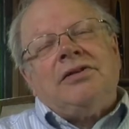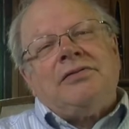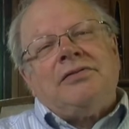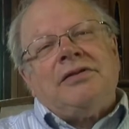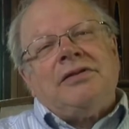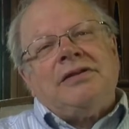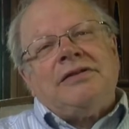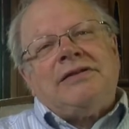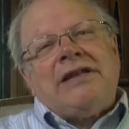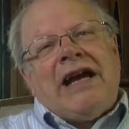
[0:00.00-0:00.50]

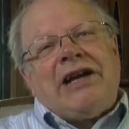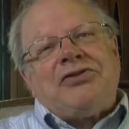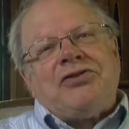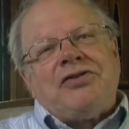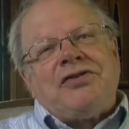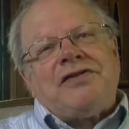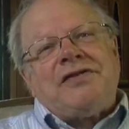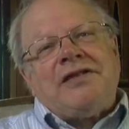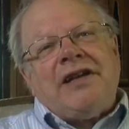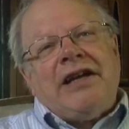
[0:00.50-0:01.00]
Dr.
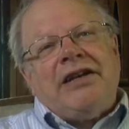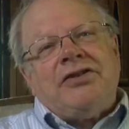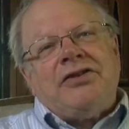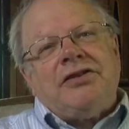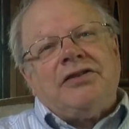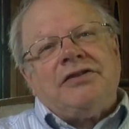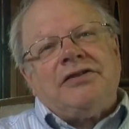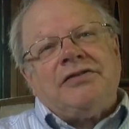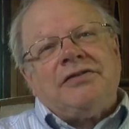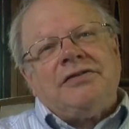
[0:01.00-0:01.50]

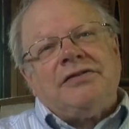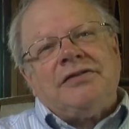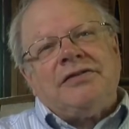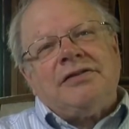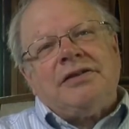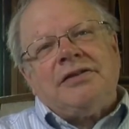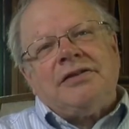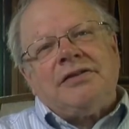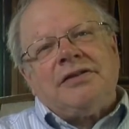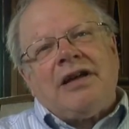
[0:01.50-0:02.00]
Snyder,
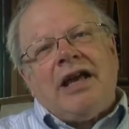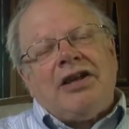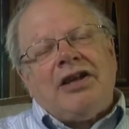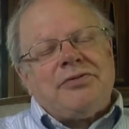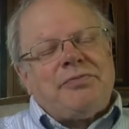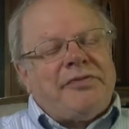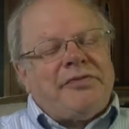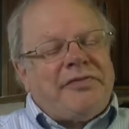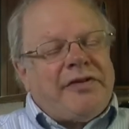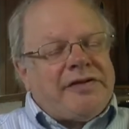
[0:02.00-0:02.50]
the college
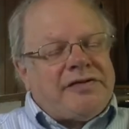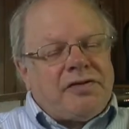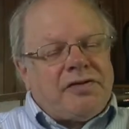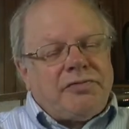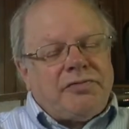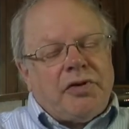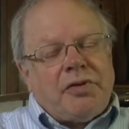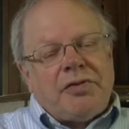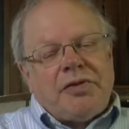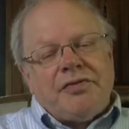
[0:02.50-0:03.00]
professor who
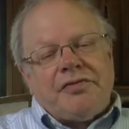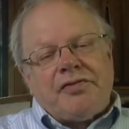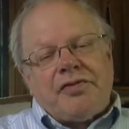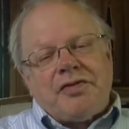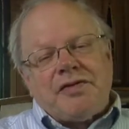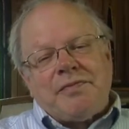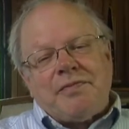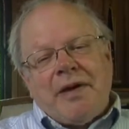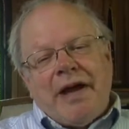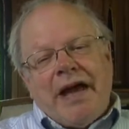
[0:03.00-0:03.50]
wrote the
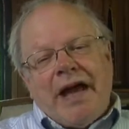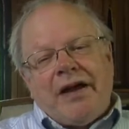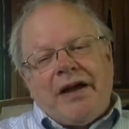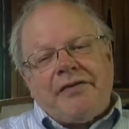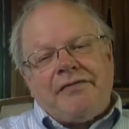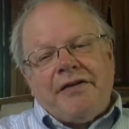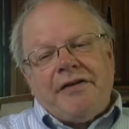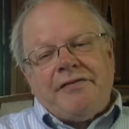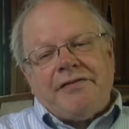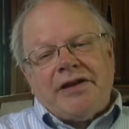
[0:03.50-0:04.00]
first
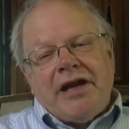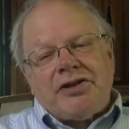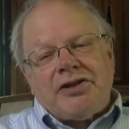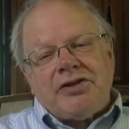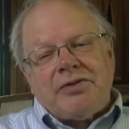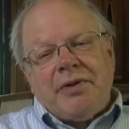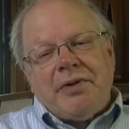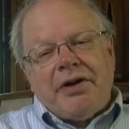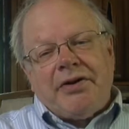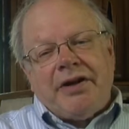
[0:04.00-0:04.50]
biography of
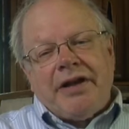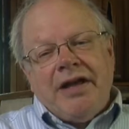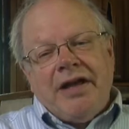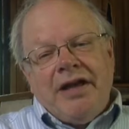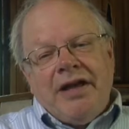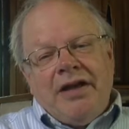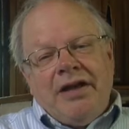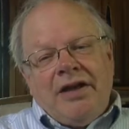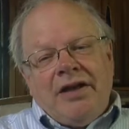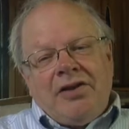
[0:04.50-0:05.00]
Dr. Mary,
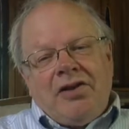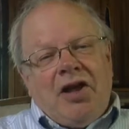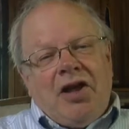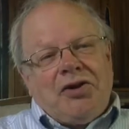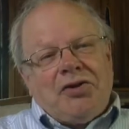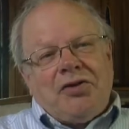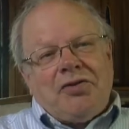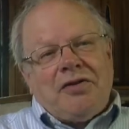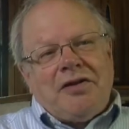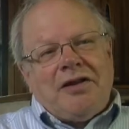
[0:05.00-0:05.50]
called
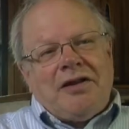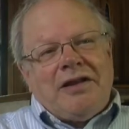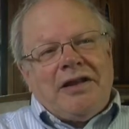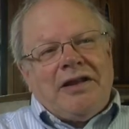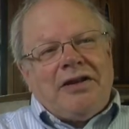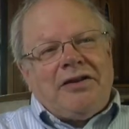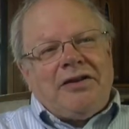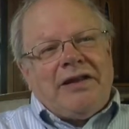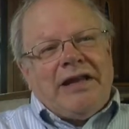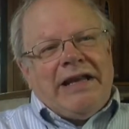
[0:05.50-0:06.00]
her the
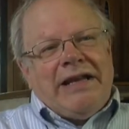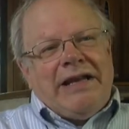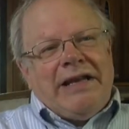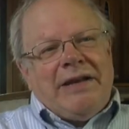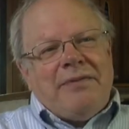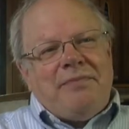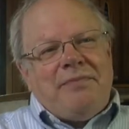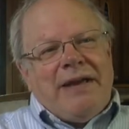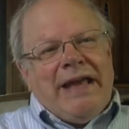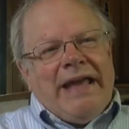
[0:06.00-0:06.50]
little lady
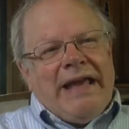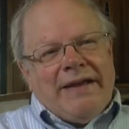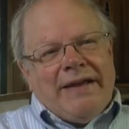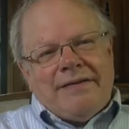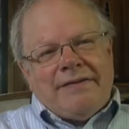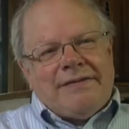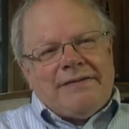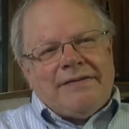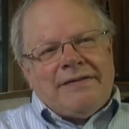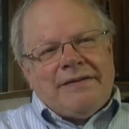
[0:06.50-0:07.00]
in
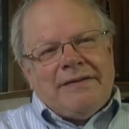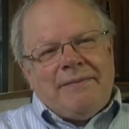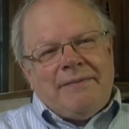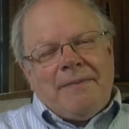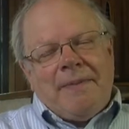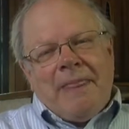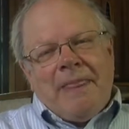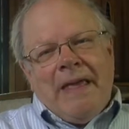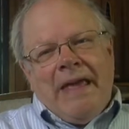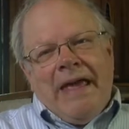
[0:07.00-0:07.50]
pants.
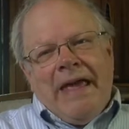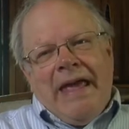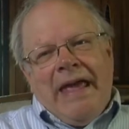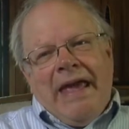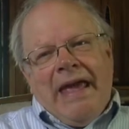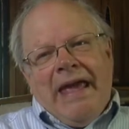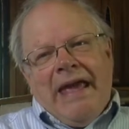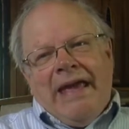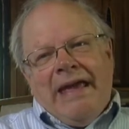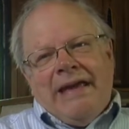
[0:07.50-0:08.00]

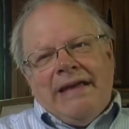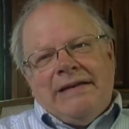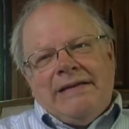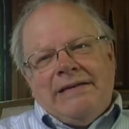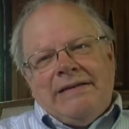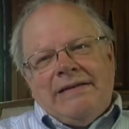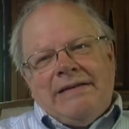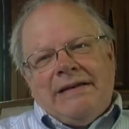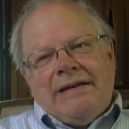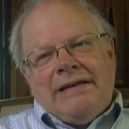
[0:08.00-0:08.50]

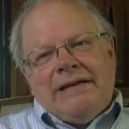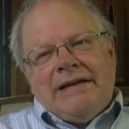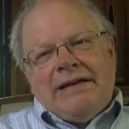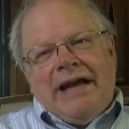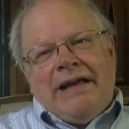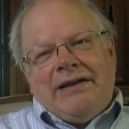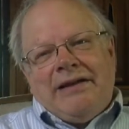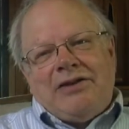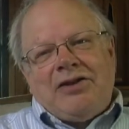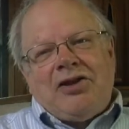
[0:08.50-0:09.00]
And I
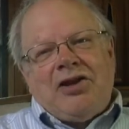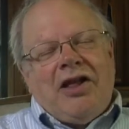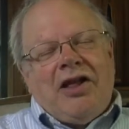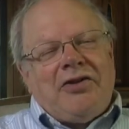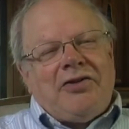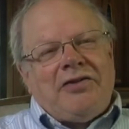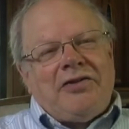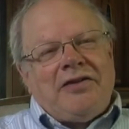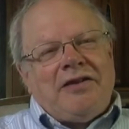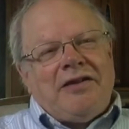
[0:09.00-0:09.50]
like to call
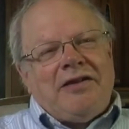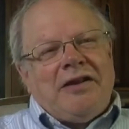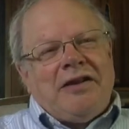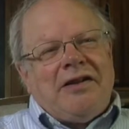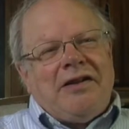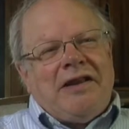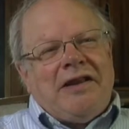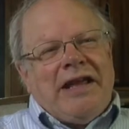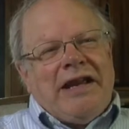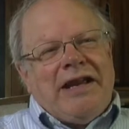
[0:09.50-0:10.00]
her the
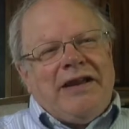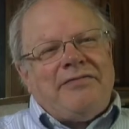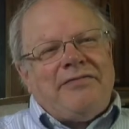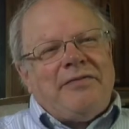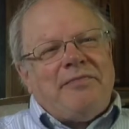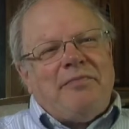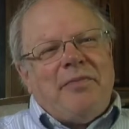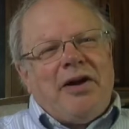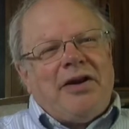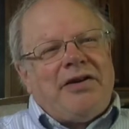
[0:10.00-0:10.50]
little lady
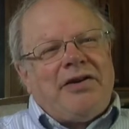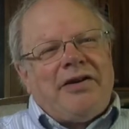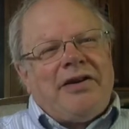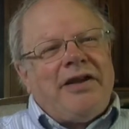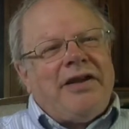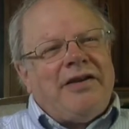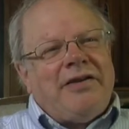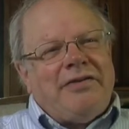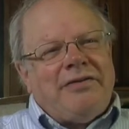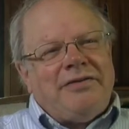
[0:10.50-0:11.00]
from Bunker
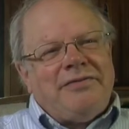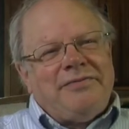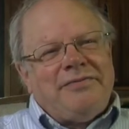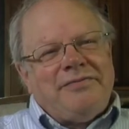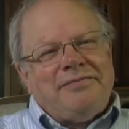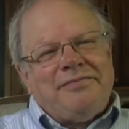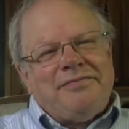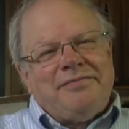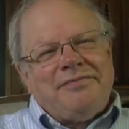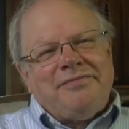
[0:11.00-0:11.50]
Hill.
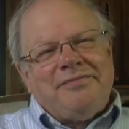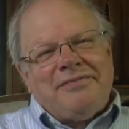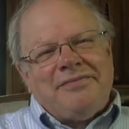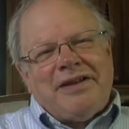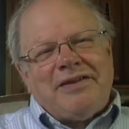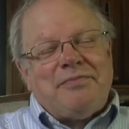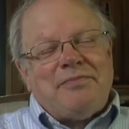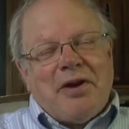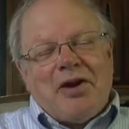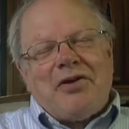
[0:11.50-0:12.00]

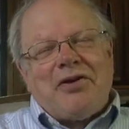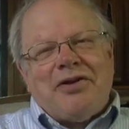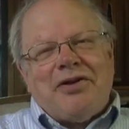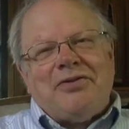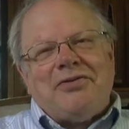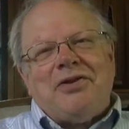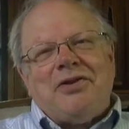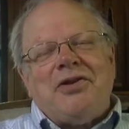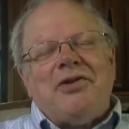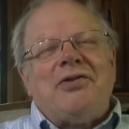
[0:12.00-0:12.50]
That's Bunker Hill,
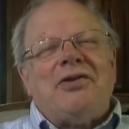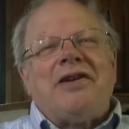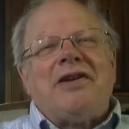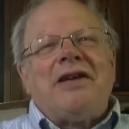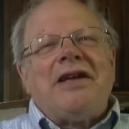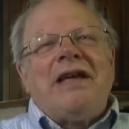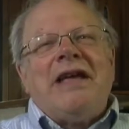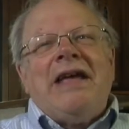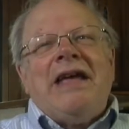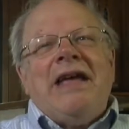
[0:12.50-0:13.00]
New York.
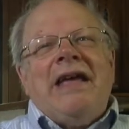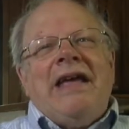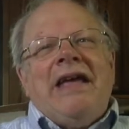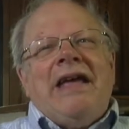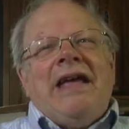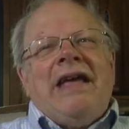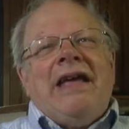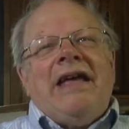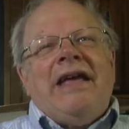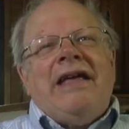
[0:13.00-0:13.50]

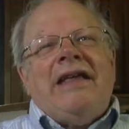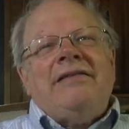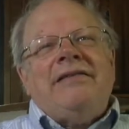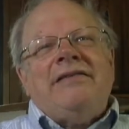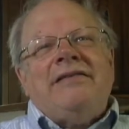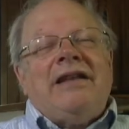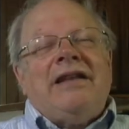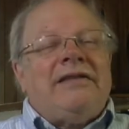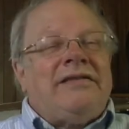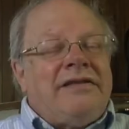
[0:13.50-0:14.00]
And
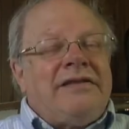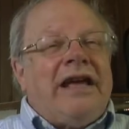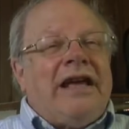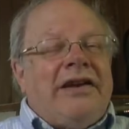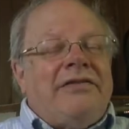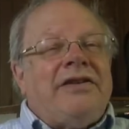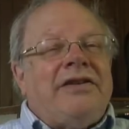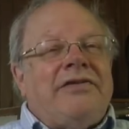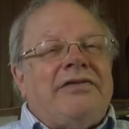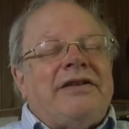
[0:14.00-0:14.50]
that's kind
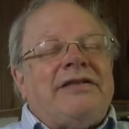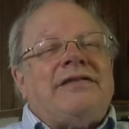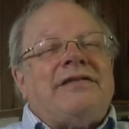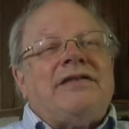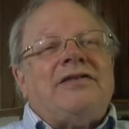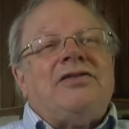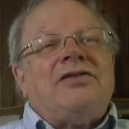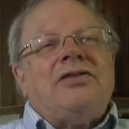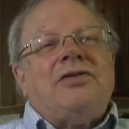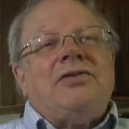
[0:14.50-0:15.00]
of
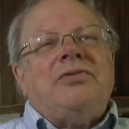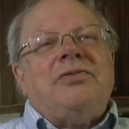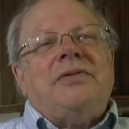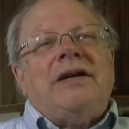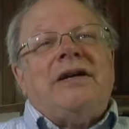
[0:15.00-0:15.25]
interesting, too.